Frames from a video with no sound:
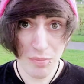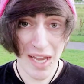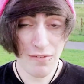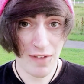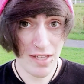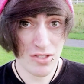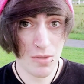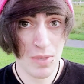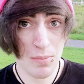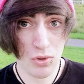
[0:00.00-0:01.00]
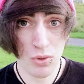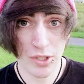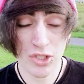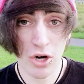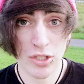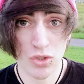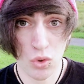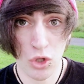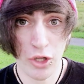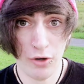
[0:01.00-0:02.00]
my advice to people who are starting
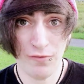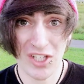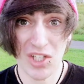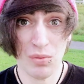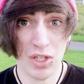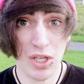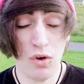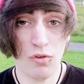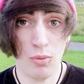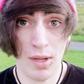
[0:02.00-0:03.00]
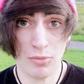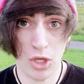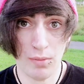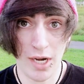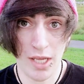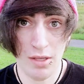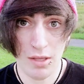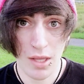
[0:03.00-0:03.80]
school and are feeling really overwhelmed already.